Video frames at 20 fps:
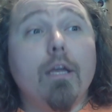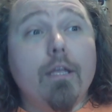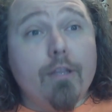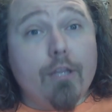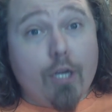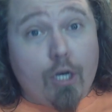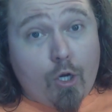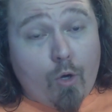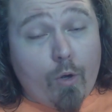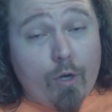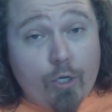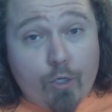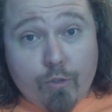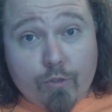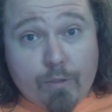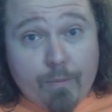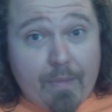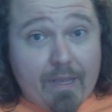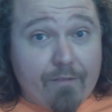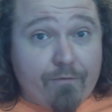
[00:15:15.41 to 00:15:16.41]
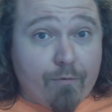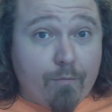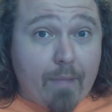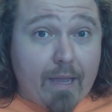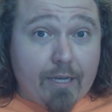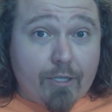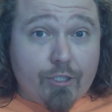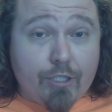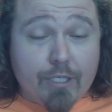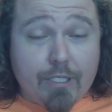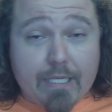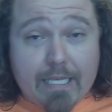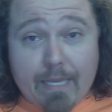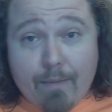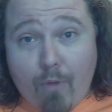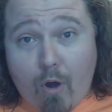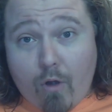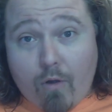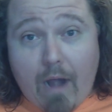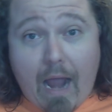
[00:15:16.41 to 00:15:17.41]
they're going to do some inflammation
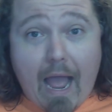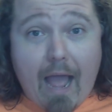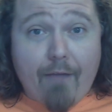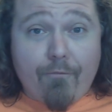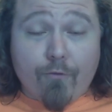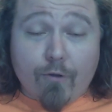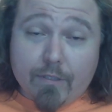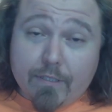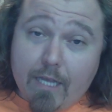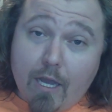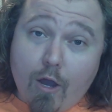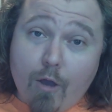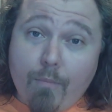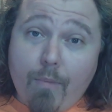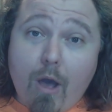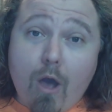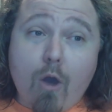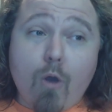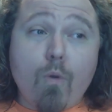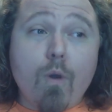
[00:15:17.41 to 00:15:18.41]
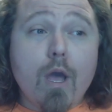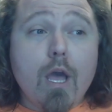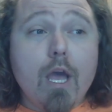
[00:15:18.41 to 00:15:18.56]
MRI for his elbow.